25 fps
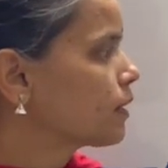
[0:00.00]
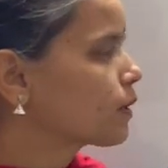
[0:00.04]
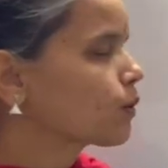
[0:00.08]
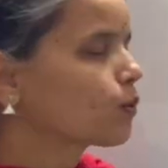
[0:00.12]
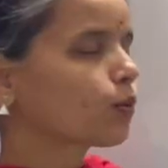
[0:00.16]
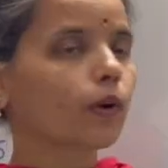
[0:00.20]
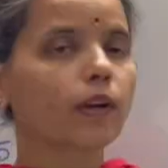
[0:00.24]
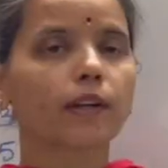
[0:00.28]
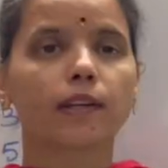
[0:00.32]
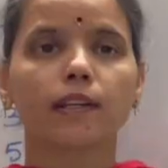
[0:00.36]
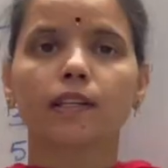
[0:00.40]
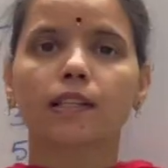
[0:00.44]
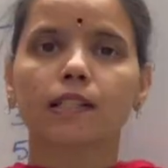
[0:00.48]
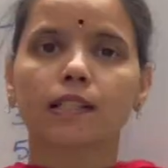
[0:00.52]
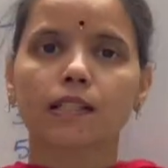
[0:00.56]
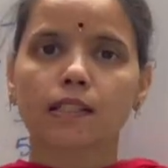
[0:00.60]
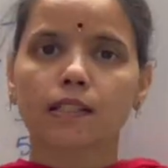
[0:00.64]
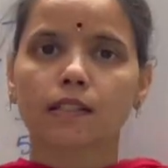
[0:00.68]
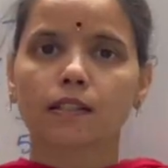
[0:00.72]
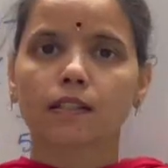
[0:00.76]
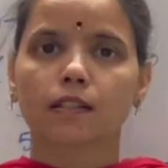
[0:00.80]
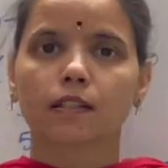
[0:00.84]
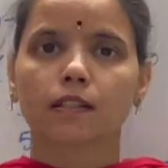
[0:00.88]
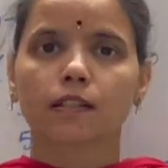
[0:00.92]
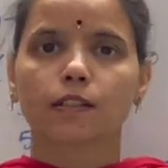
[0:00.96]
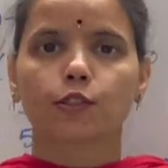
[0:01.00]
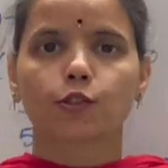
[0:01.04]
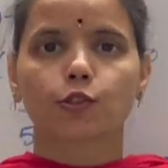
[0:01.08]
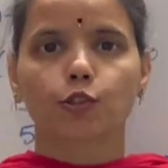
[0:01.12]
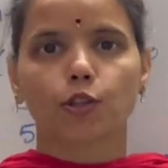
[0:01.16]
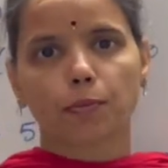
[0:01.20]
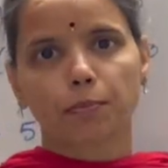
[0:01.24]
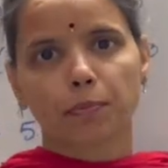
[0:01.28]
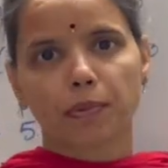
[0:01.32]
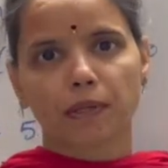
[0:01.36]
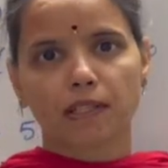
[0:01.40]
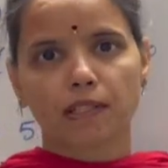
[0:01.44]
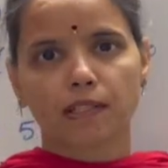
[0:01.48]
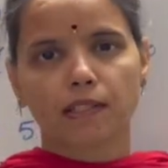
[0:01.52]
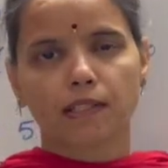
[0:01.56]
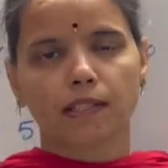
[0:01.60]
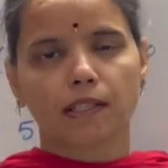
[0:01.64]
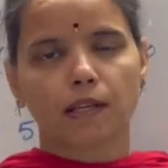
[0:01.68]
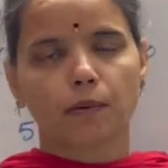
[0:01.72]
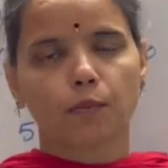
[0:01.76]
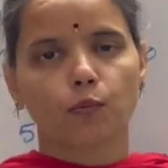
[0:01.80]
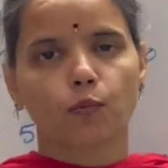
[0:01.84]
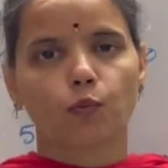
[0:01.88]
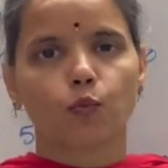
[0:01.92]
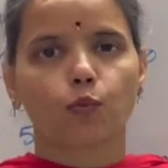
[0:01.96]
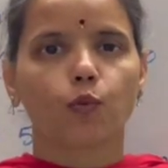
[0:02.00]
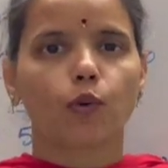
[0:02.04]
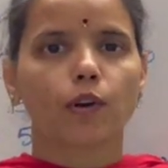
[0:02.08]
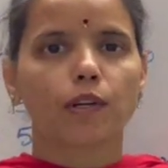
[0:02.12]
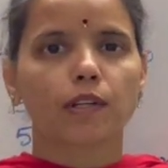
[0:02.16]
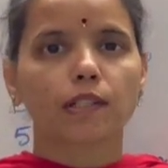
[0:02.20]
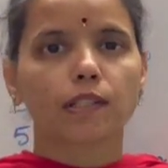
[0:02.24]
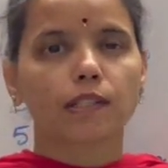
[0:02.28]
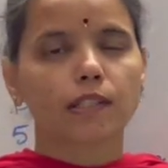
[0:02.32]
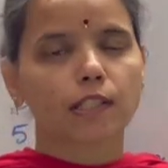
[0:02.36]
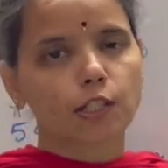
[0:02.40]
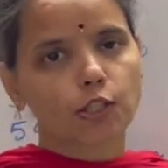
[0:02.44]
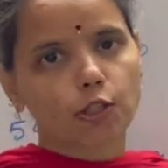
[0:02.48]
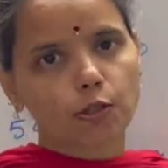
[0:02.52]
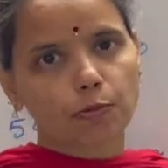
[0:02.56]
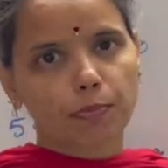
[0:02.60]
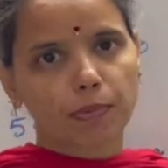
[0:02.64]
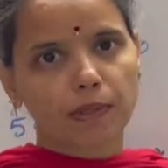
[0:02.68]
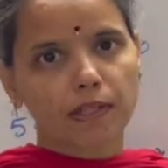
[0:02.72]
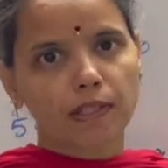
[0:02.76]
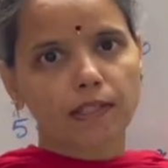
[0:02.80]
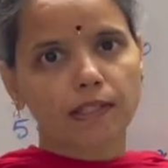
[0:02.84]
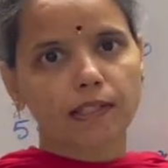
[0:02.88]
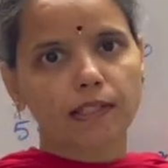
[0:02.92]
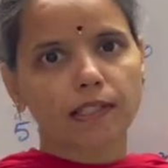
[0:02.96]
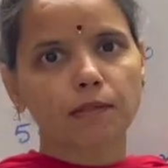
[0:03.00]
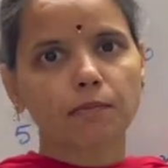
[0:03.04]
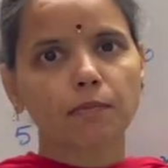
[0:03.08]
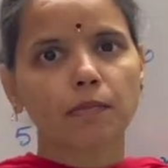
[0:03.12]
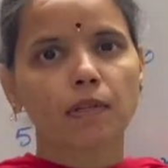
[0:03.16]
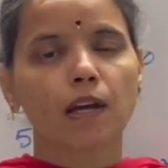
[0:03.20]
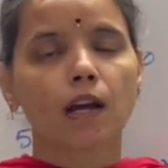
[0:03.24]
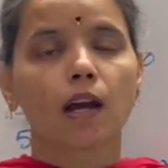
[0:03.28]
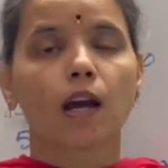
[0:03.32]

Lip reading: one is trapezium. What is a trapezium?